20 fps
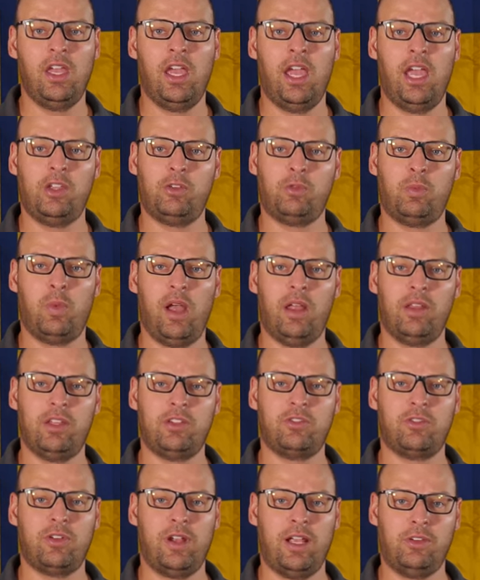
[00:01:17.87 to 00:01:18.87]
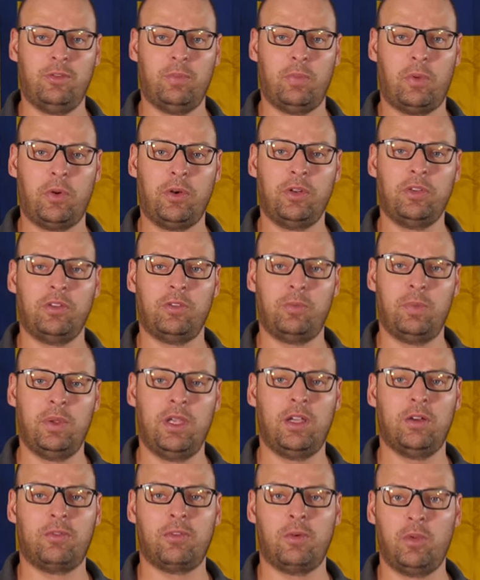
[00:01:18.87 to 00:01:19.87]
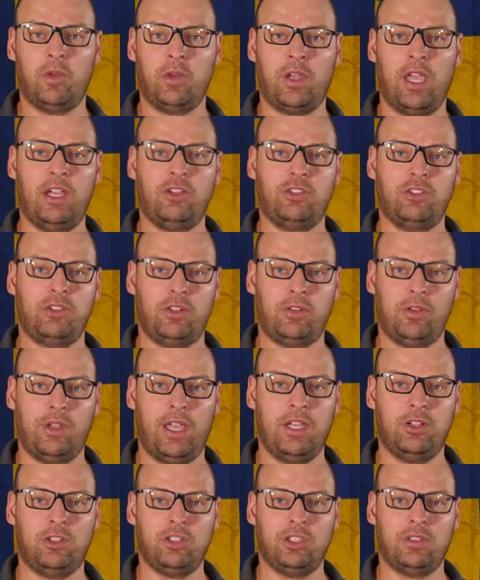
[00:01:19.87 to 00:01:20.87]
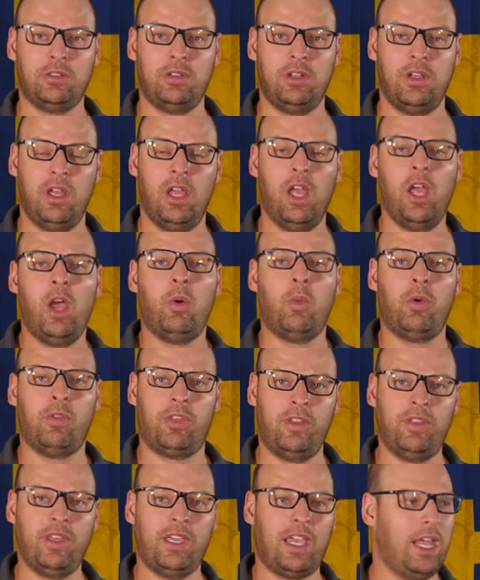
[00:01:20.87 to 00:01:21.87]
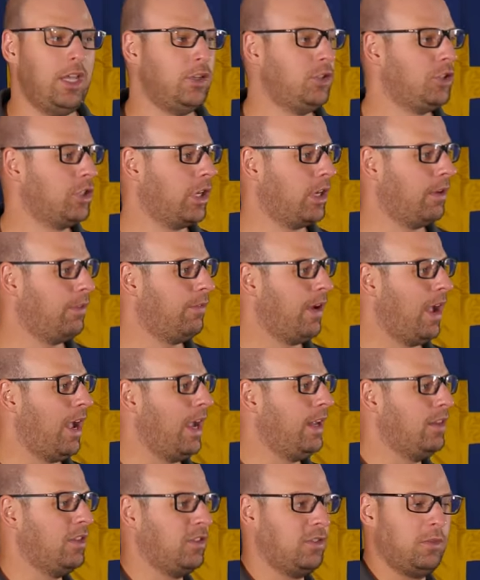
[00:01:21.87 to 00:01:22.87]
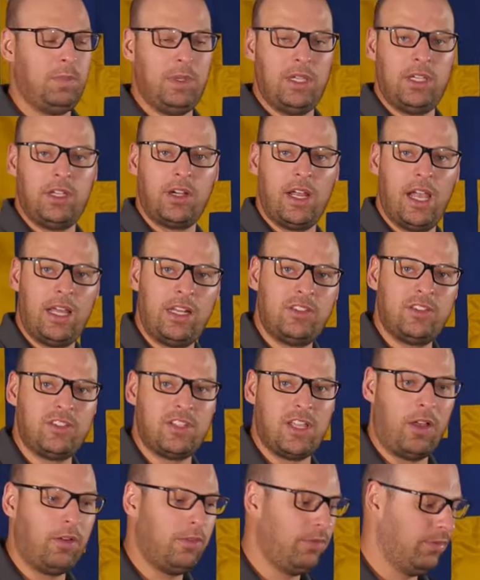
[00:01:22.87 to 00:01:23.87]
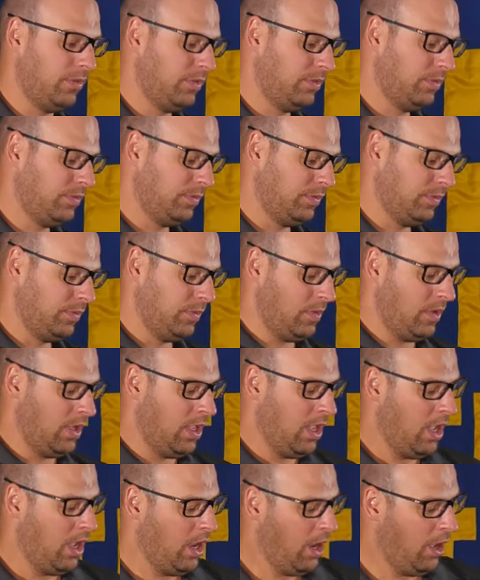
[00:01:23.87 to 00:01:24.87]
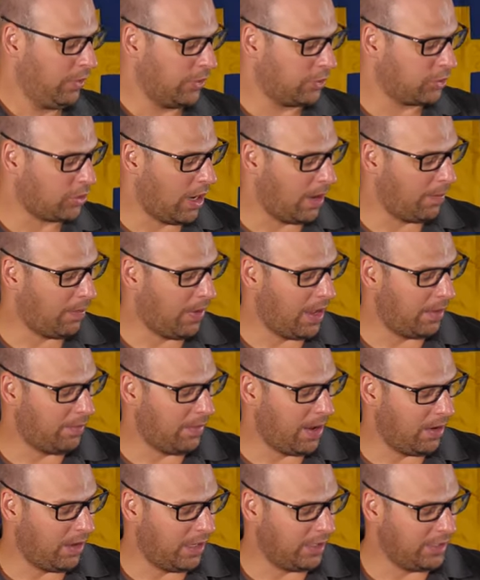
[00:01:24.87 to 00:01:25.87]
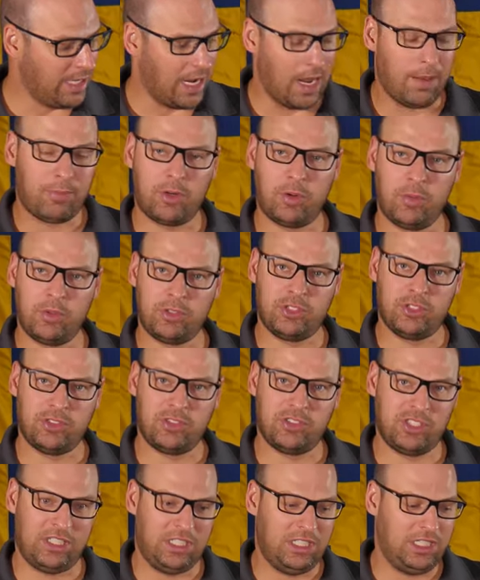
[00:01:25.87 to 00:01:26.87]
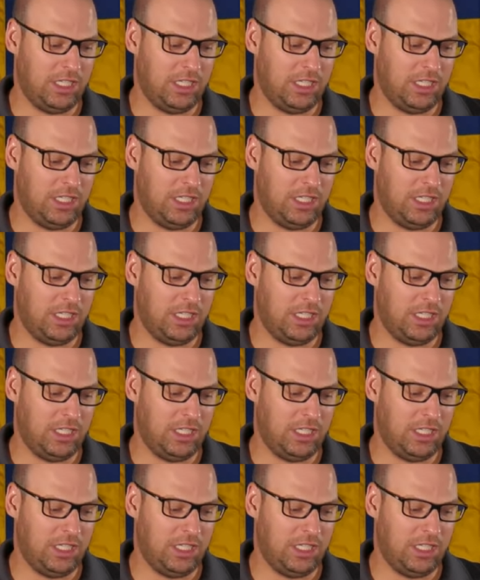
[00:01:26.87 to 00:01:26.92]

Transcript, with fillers: as well as transport the speaker from location to location. Within the case, you're going to find the speaker head itself, the tripod mount adapter, which is seen